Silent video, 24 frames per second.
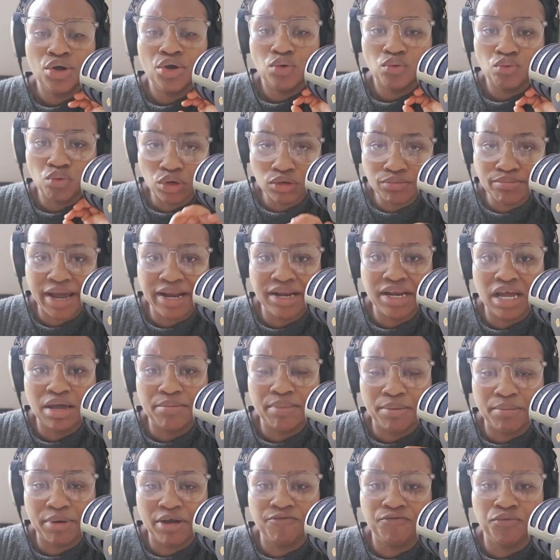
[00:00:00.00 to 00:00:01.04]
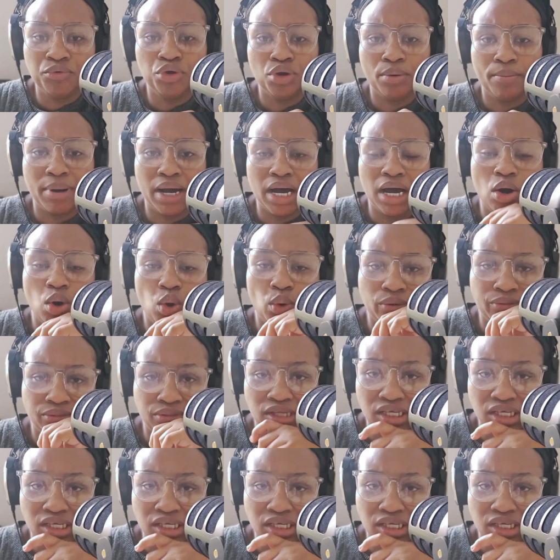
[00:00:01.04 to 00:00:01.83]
wrote my name and my phone number on